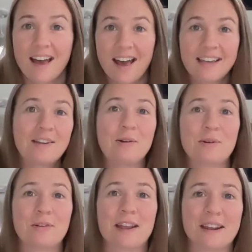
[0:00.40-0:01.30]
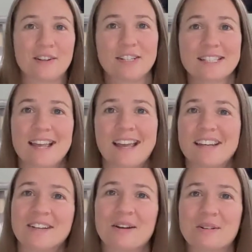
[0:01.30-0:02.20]
Hi co-creators
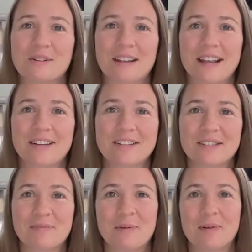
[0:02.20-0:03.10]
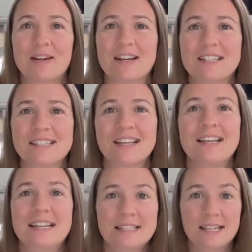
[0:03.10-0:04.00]
and co-creator supporters.
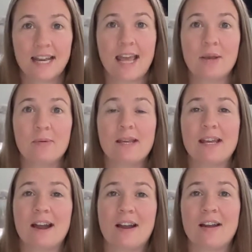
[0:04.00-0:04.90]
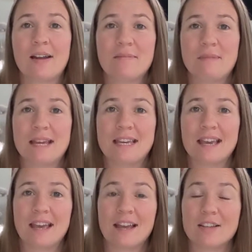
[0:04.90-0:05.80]
Today we are
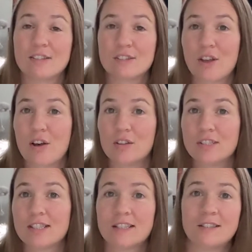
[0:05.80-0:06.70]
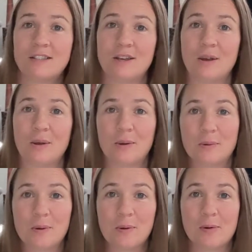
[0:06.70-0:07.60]
making salt
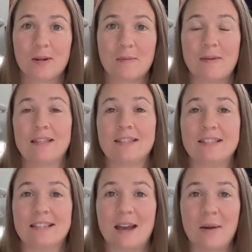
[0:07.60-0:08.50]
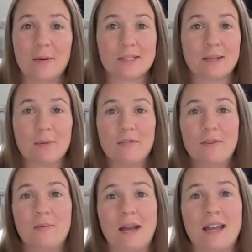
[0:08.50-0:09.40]
dough ornaments. Now some of
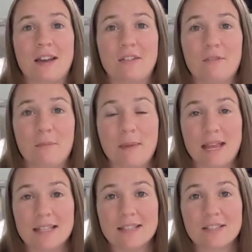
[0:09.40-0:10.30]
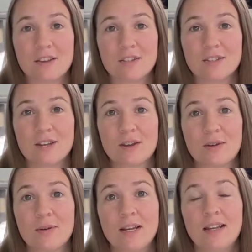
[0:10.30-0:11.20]
you might have made salt
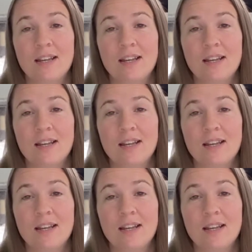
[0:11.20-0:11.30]
dough